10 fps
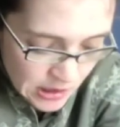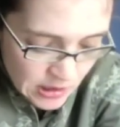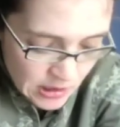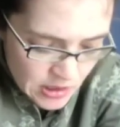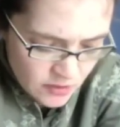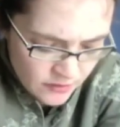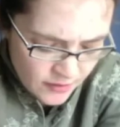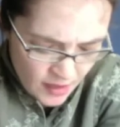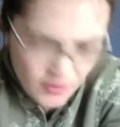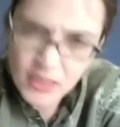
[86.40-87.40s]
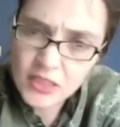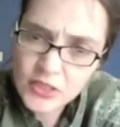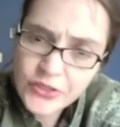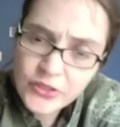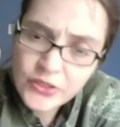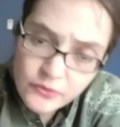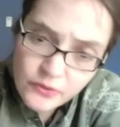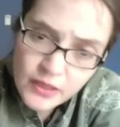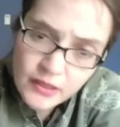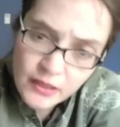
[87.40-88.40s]

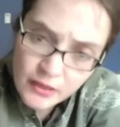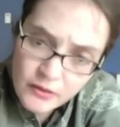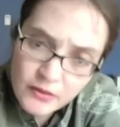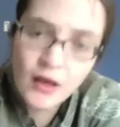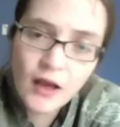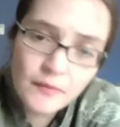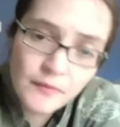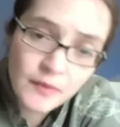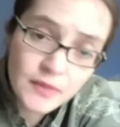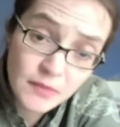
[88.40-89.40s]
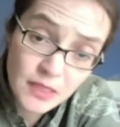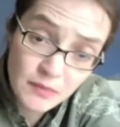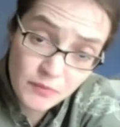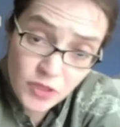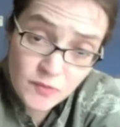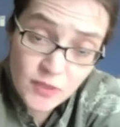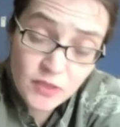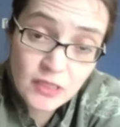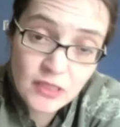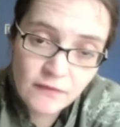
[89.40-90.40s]
2002, I think, somebody approached me
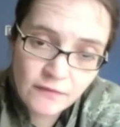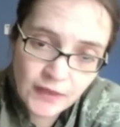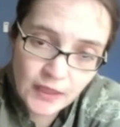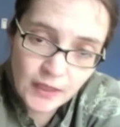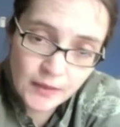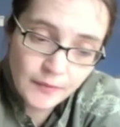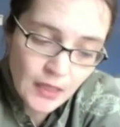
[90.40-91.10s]
to edit a film.